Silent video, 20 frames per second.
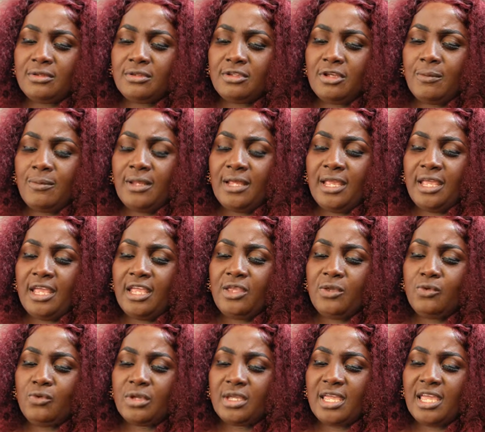W A
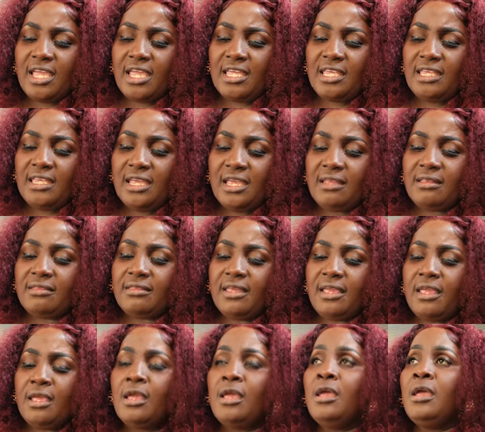U K E S
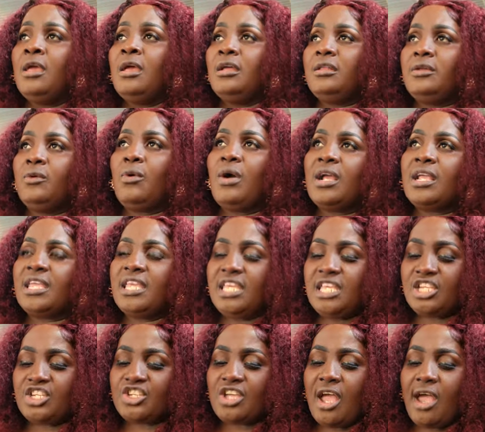A
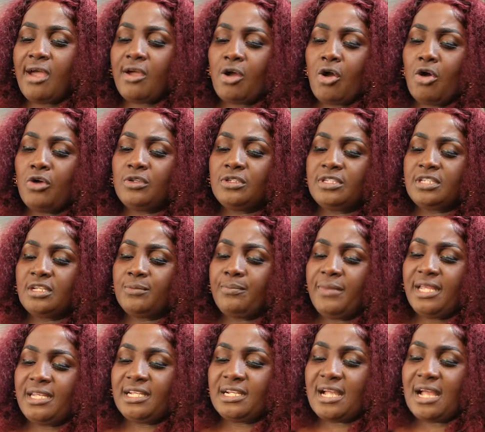the County
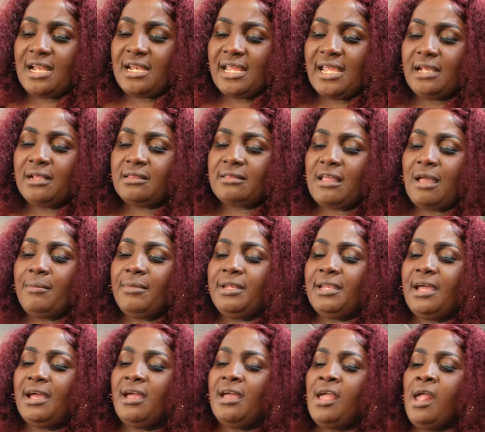Medical
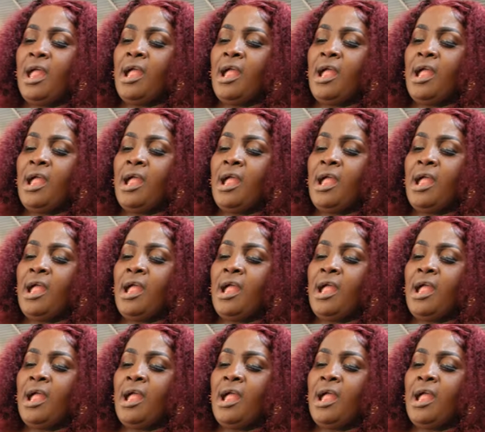Examiner